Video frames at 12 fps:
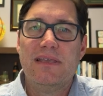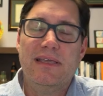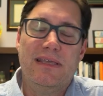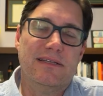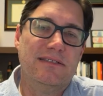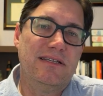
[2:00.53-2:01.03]

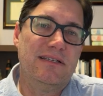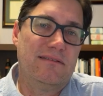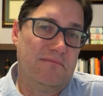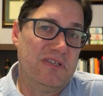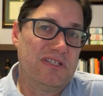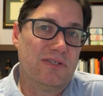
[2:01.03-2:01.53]

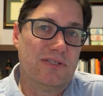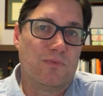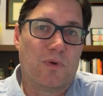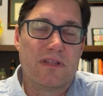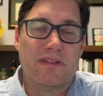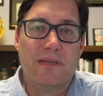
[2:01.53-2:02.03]
Indeed, this is
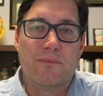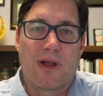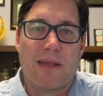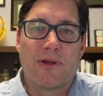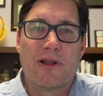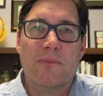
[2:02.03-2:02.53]
one of the
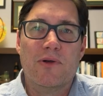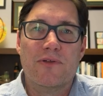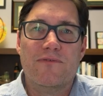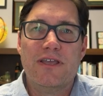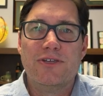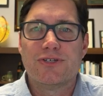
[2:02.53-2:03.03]
primary
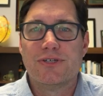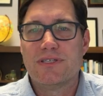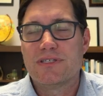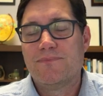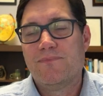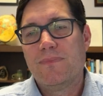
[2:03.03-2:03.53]

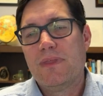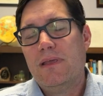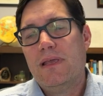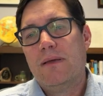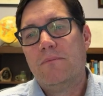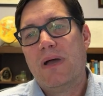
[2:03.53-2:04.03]
motivations.
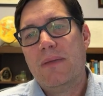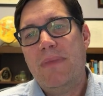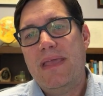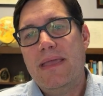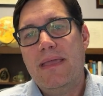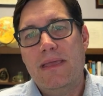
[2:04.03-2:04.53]
By
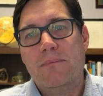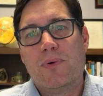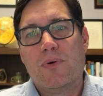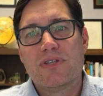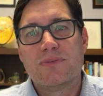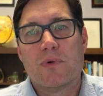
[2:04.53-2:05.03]
making
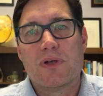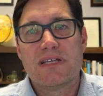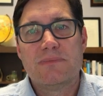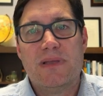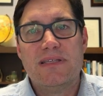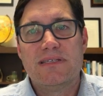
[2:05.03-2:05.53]
imports more
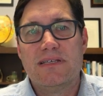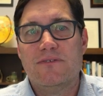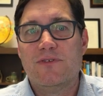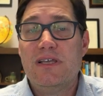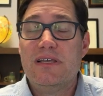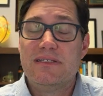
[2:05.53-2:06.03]

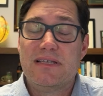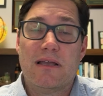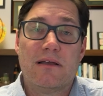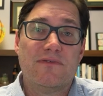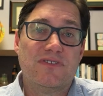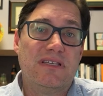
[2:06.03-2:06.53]
expensive,
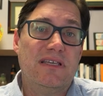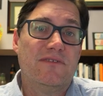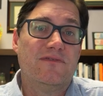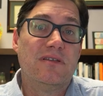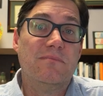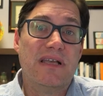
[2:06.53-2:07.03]
tariffs
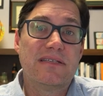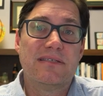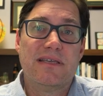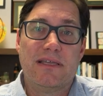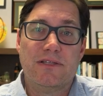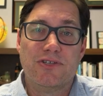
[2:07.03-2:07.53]
give
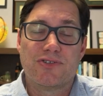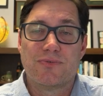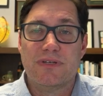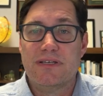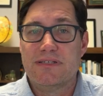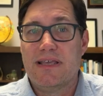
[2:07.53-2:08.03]
domestic
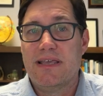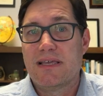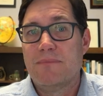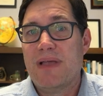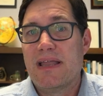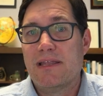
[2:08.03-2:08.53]
industries a
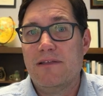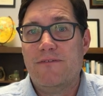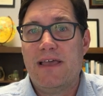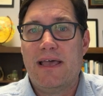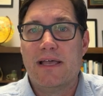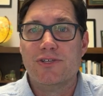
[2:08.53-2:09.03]
competitive
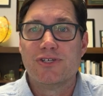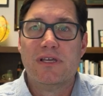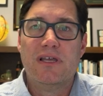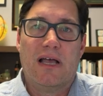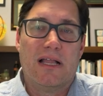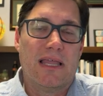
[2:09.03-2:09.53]
edge,
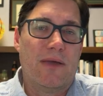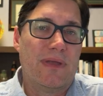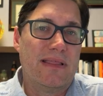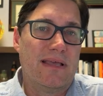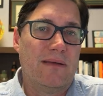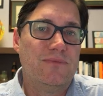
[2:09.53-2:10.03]

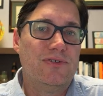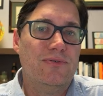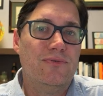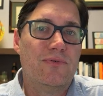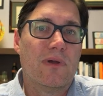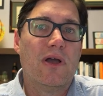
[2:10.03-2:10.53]
allowing them
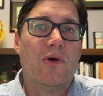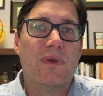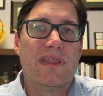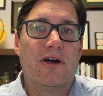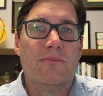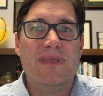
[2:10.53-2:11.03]
to grow
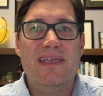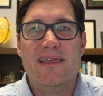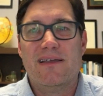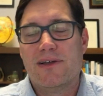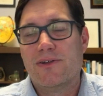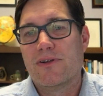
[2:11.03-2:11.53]
without
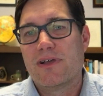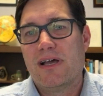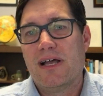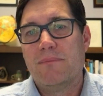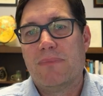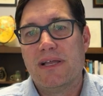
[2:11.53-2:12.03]
being
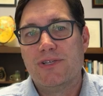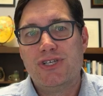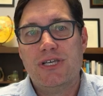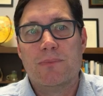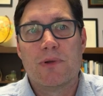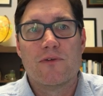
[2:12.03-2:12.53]
undercut by
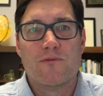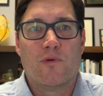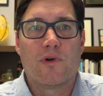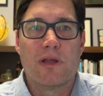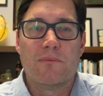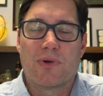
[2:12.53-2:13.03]
cheaper
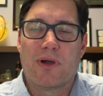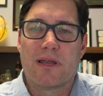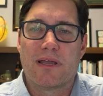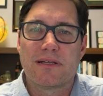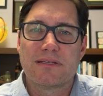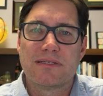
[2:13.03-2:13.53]
foreign
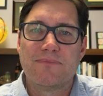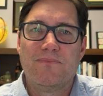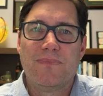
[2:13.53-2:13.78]
products.